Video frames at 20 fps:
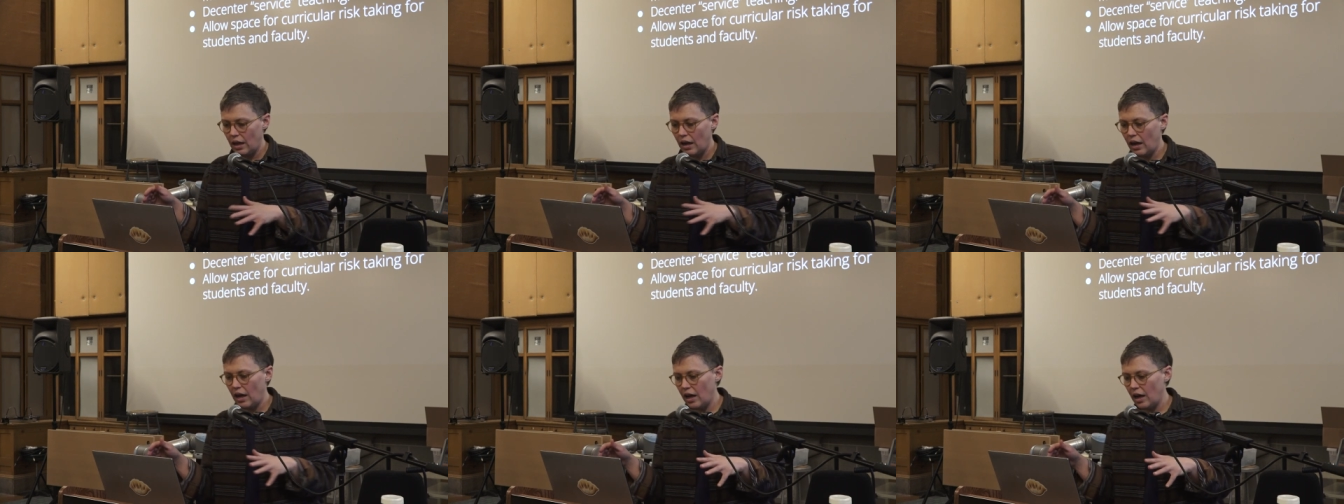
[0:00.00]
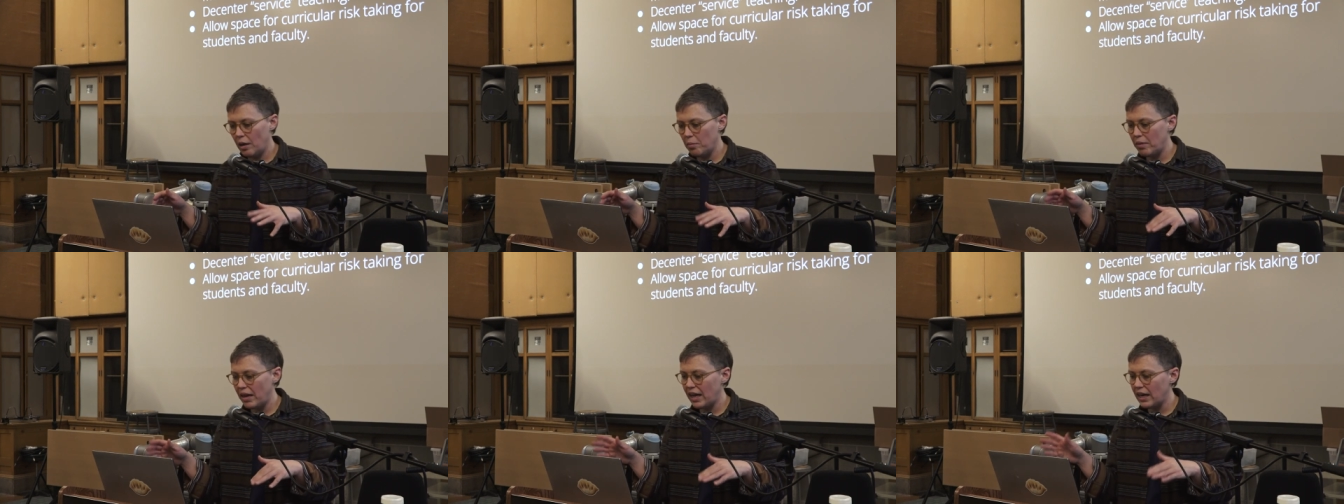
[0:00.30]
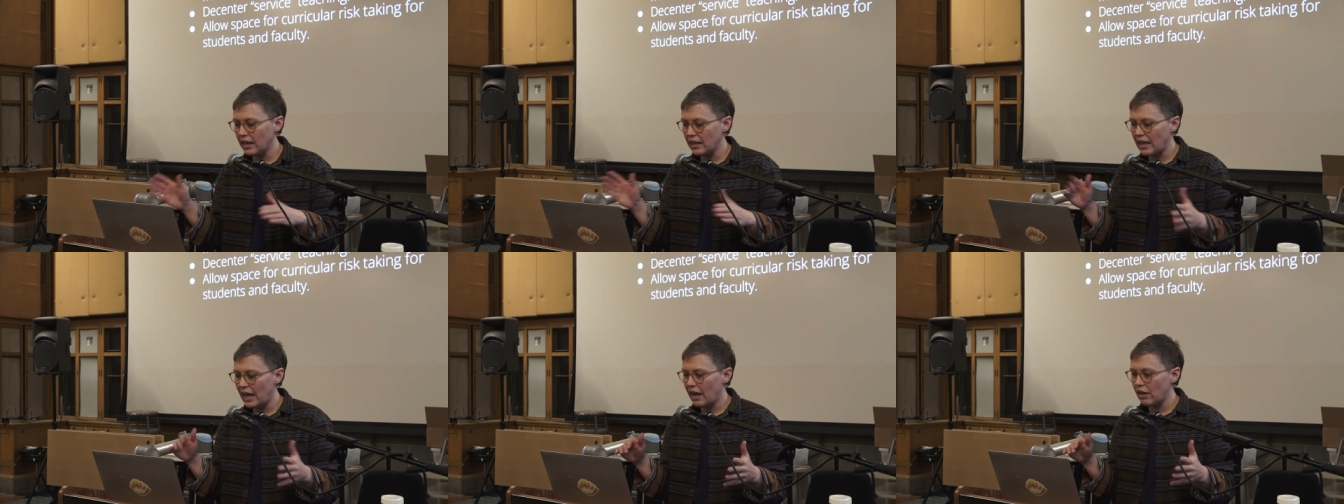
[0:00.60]

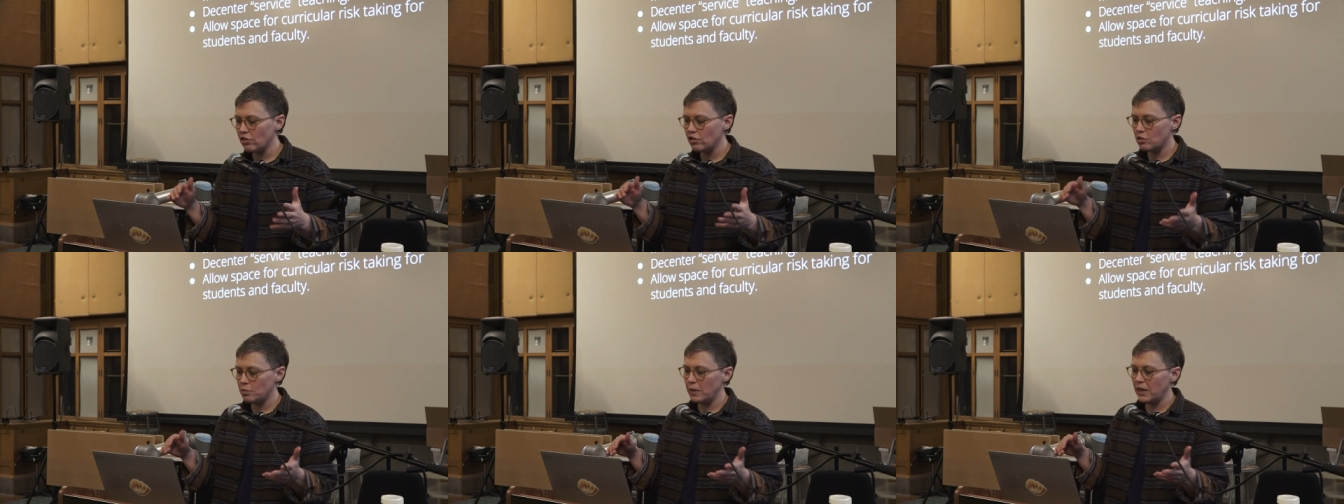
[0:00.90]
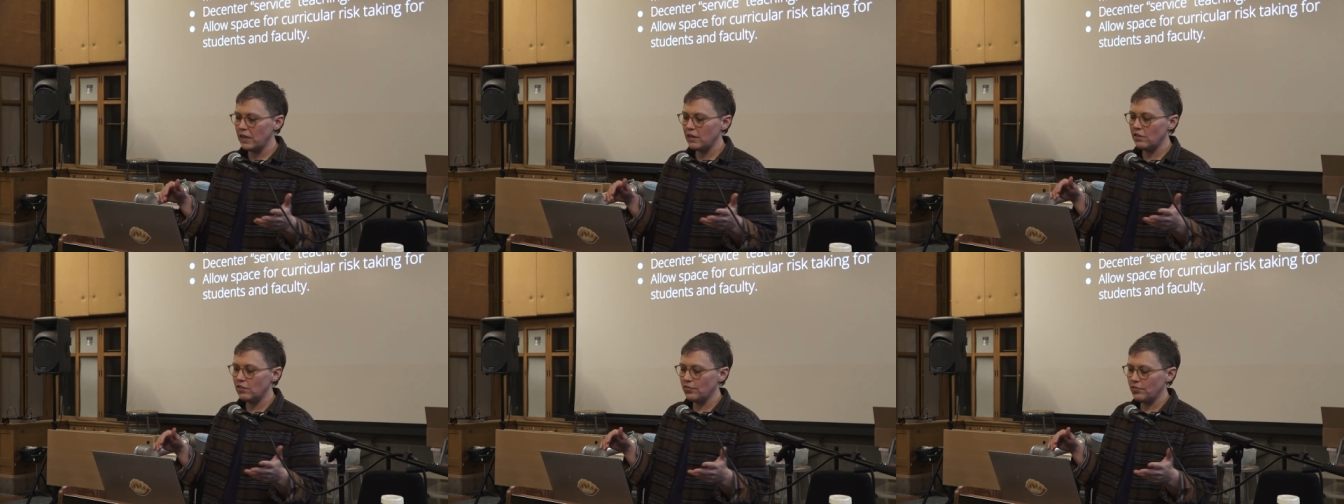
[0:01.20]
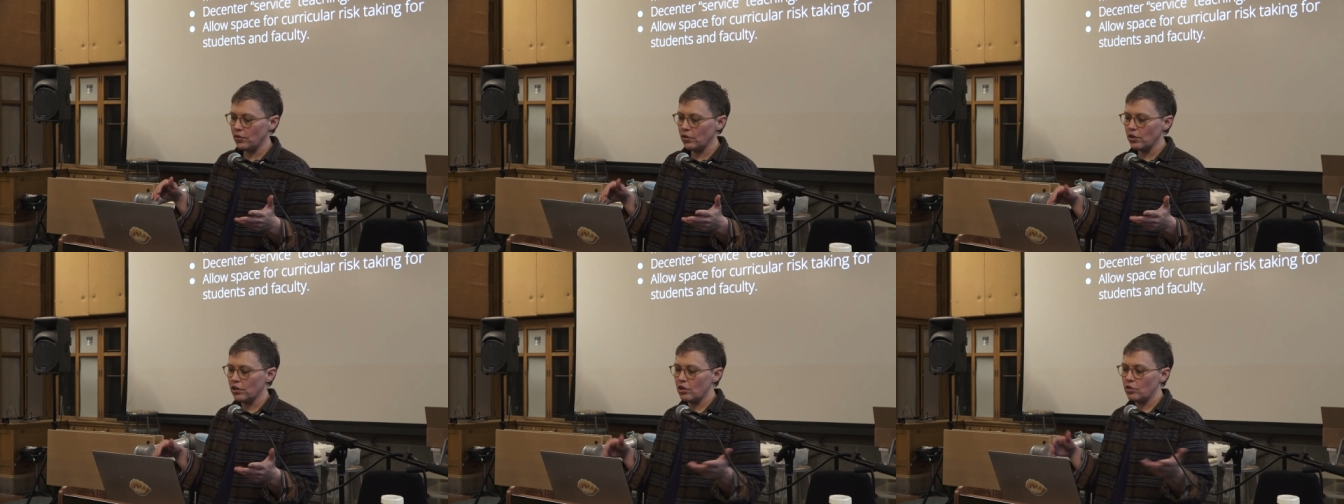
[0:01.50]
and allow space
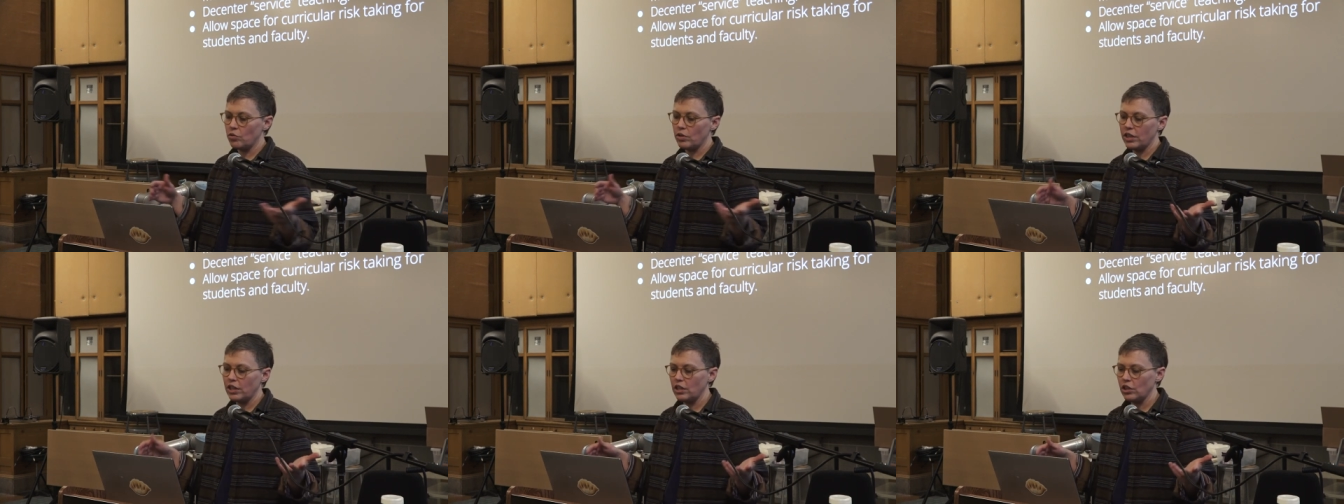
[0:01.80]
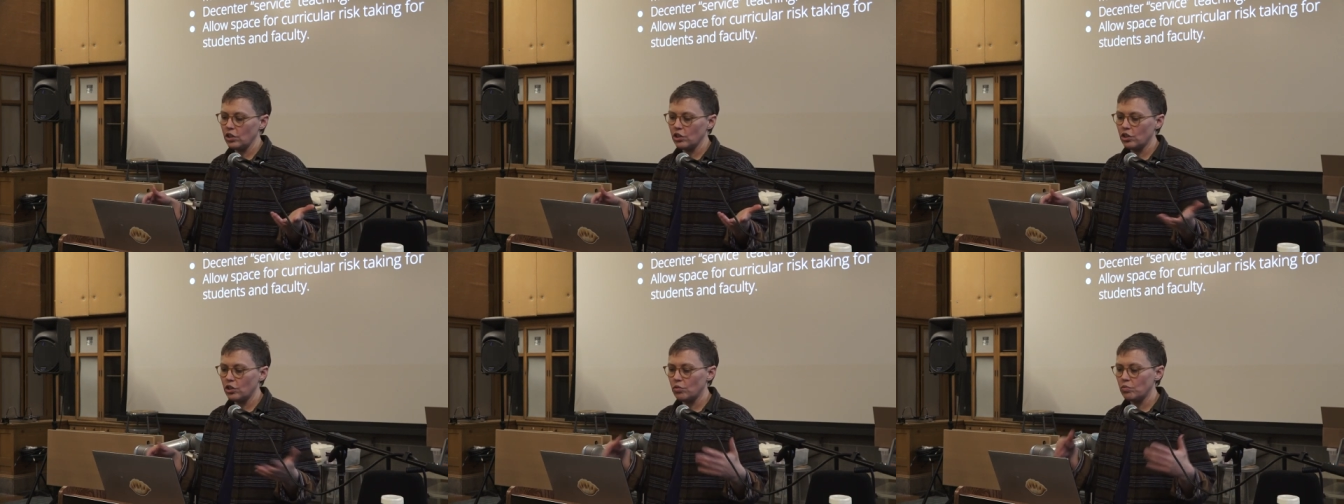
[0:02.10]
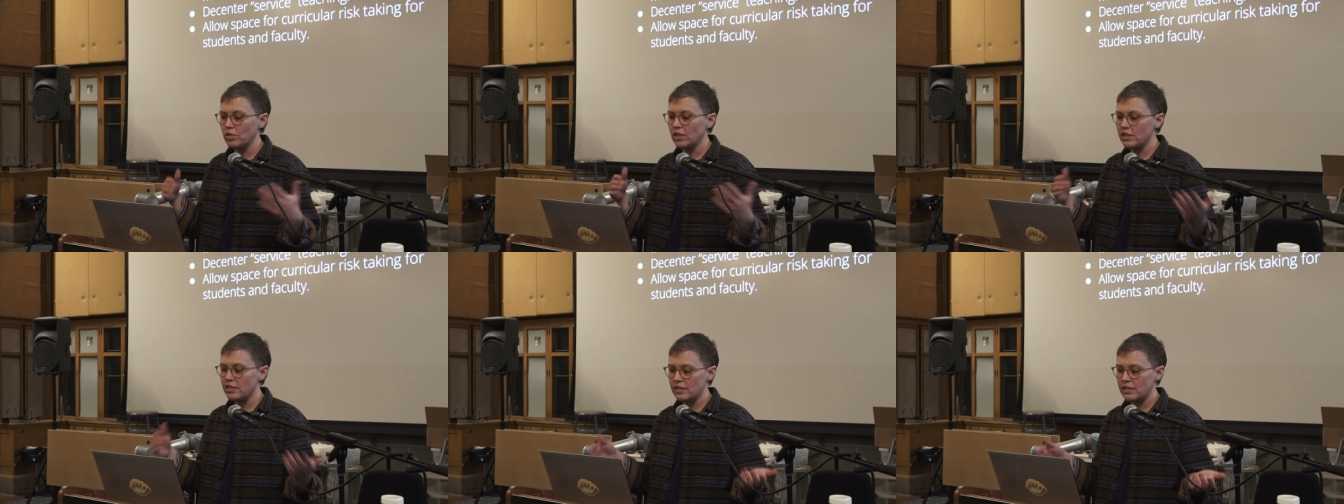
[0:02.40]
for curricular
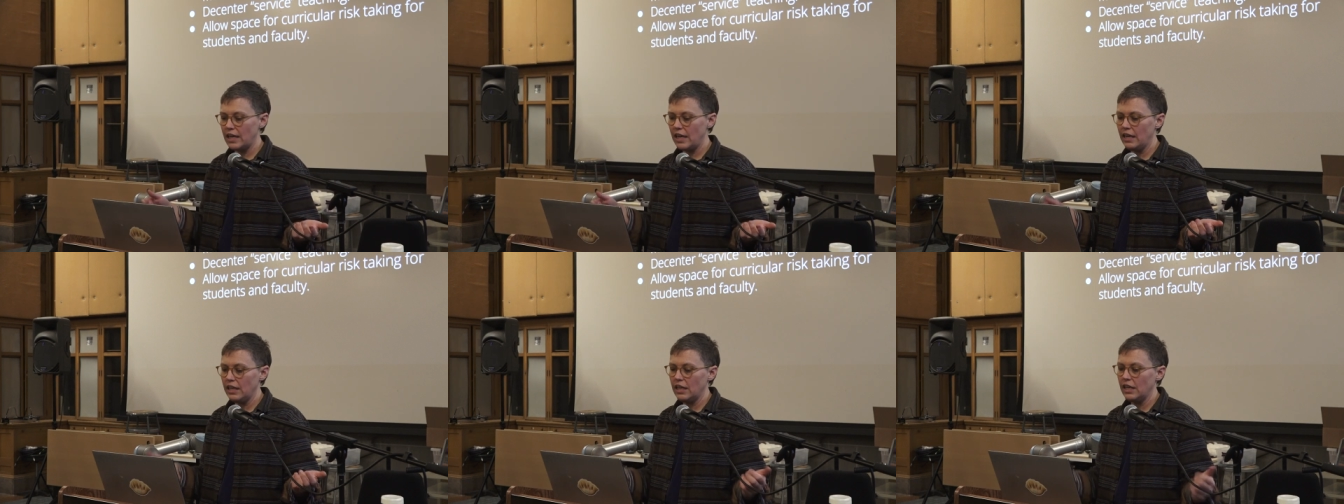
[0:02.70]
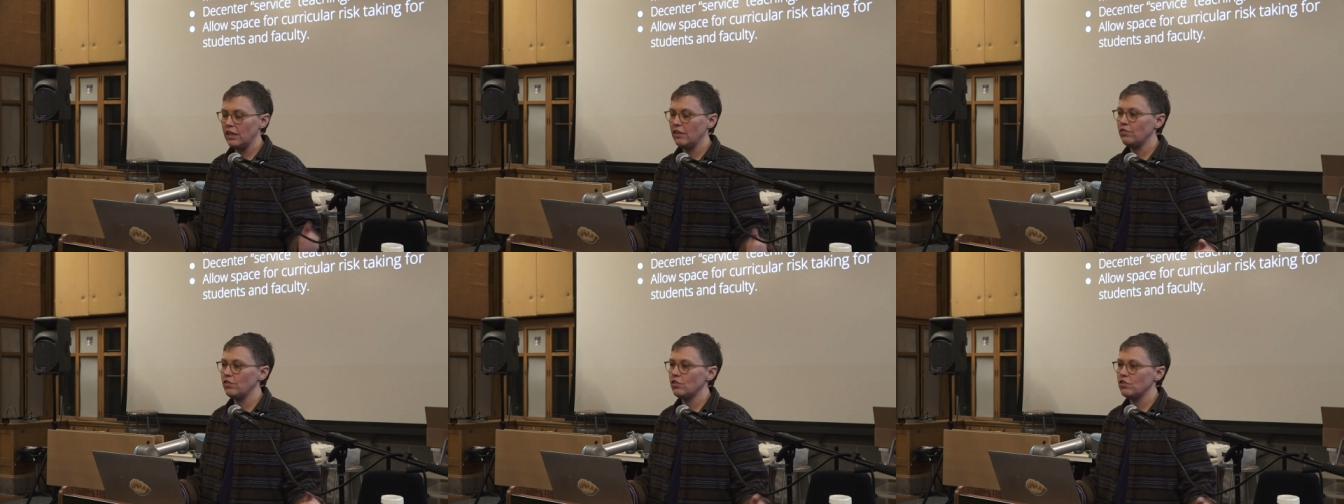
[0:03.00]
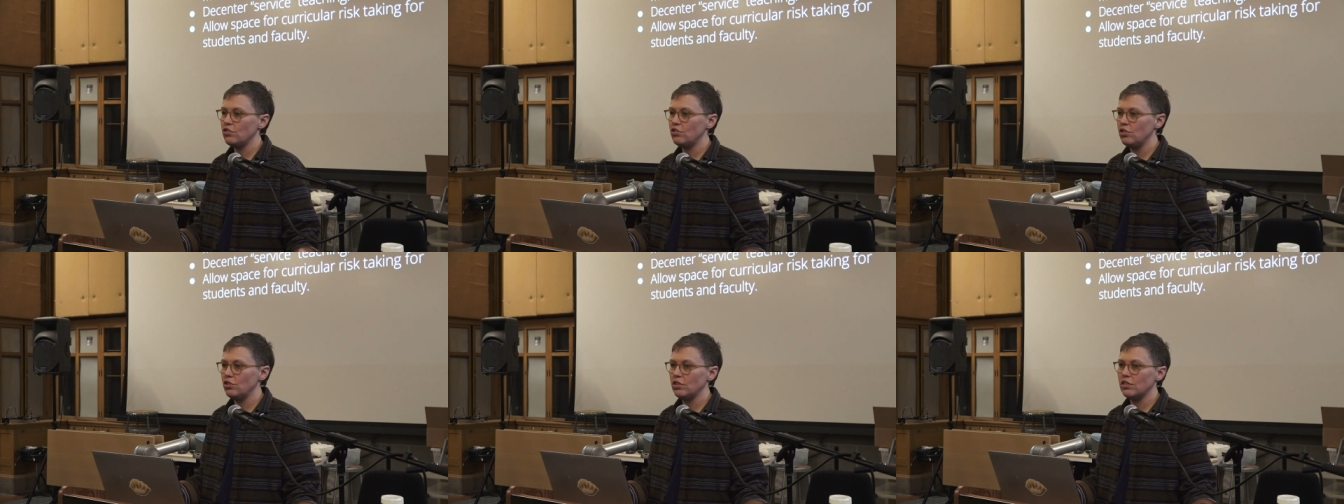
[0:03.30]
risk-taking for
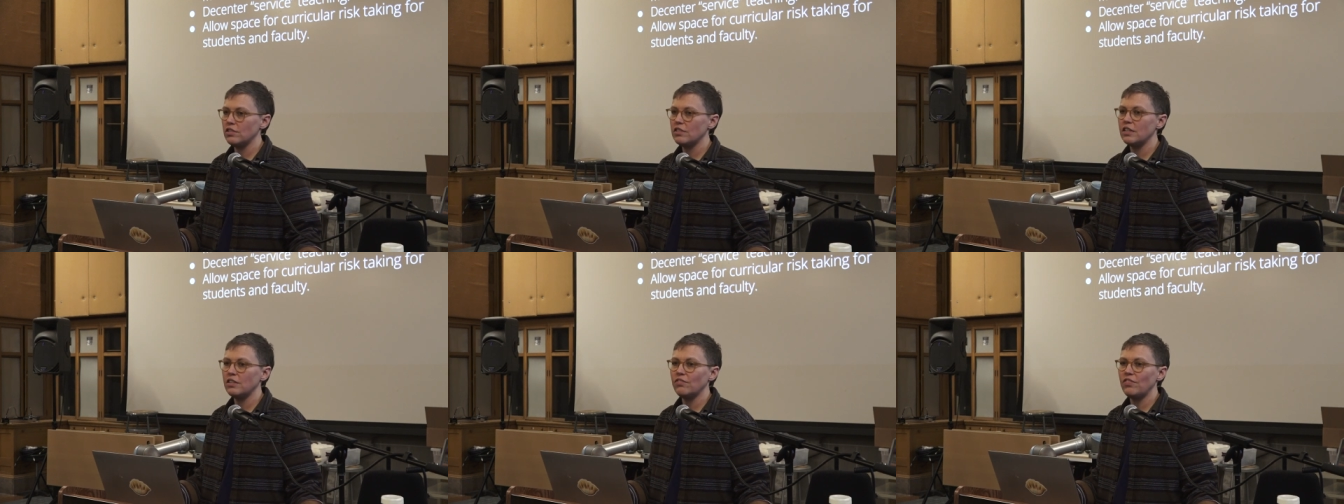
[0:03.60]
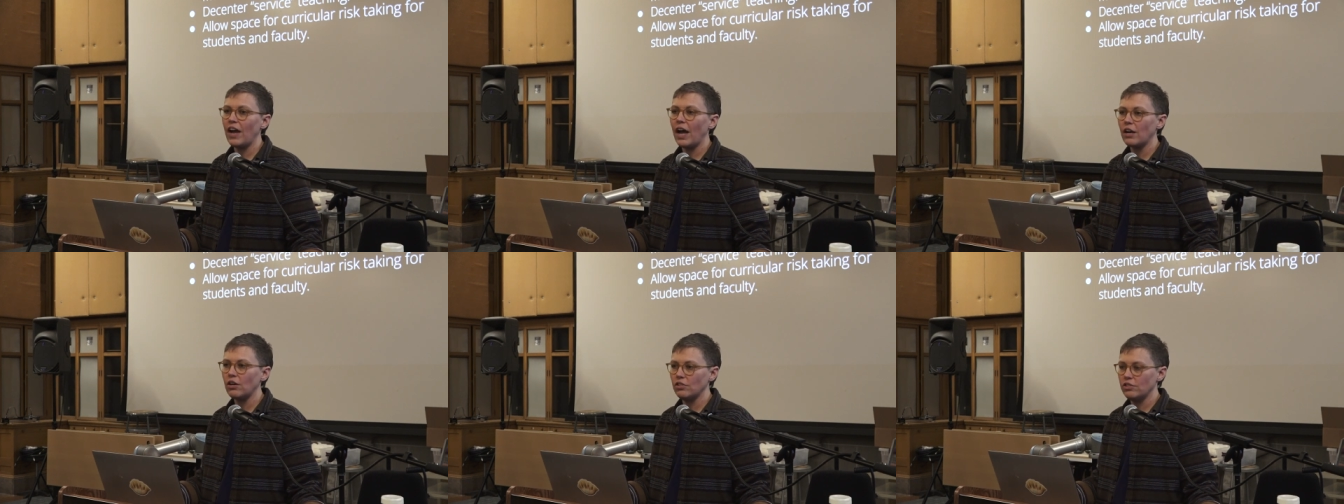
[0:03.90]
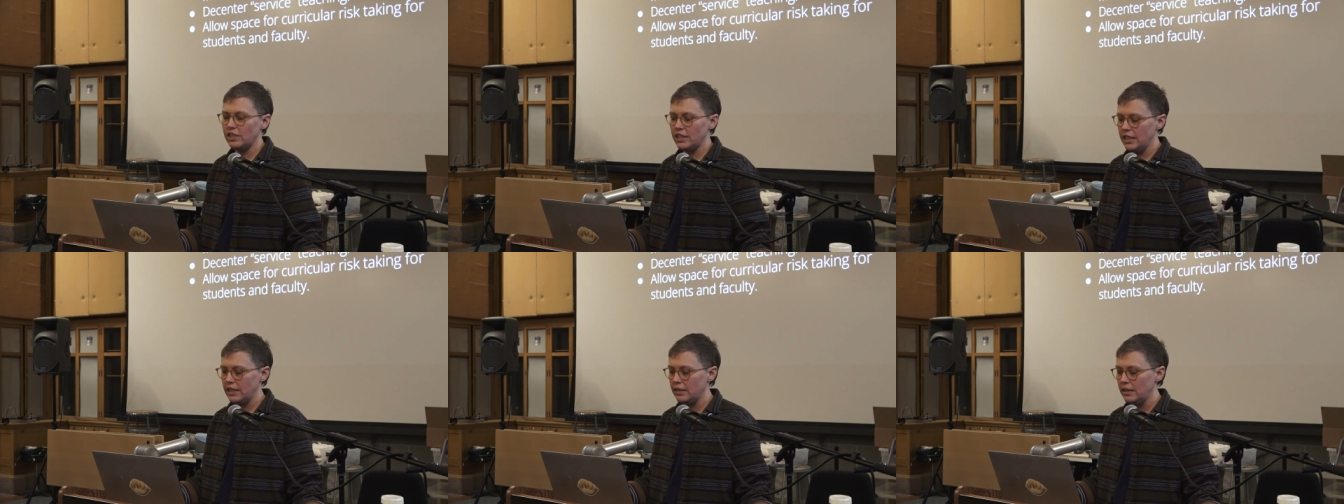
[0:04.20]
students and
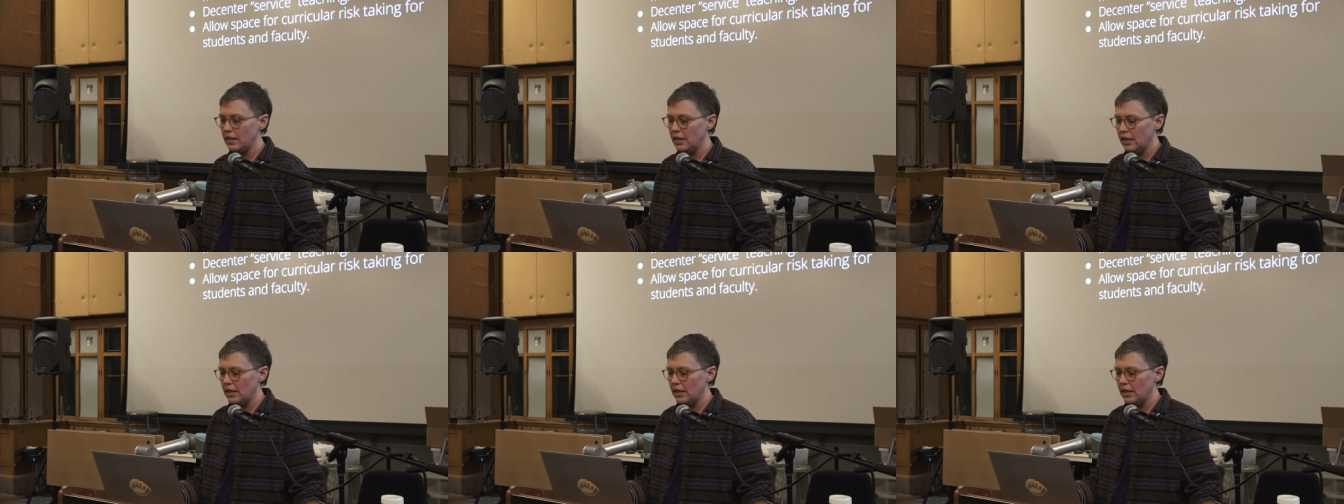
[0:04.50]
faculty.